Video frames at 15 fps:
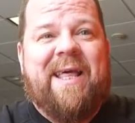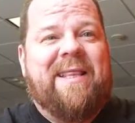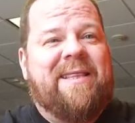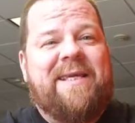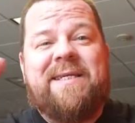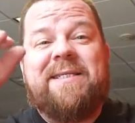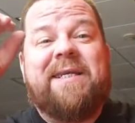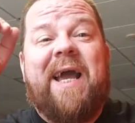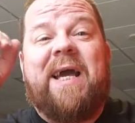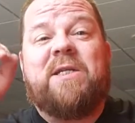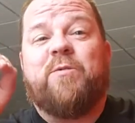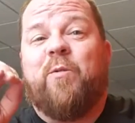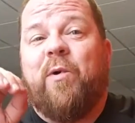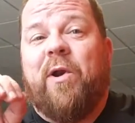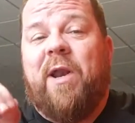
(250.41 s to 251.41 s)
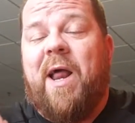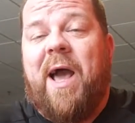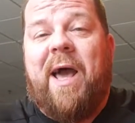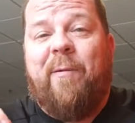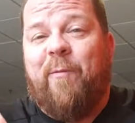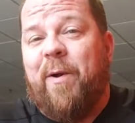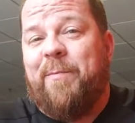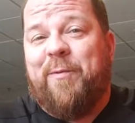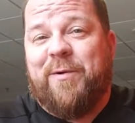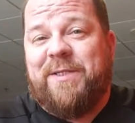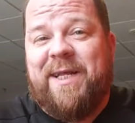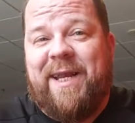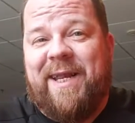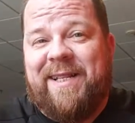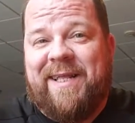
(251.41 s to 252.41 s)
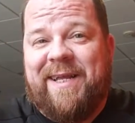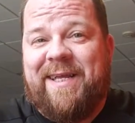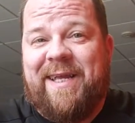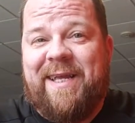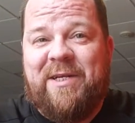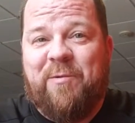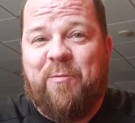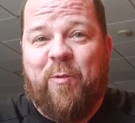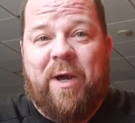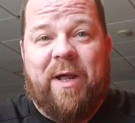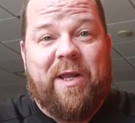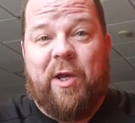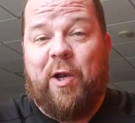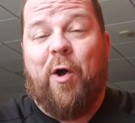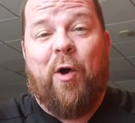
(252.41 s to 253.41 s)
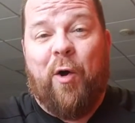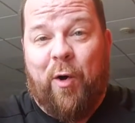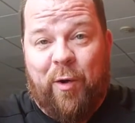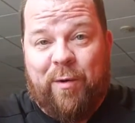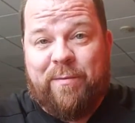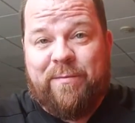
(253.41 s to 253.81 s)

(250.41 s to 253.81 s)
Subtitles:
These guys were not representing the kingdom well at all.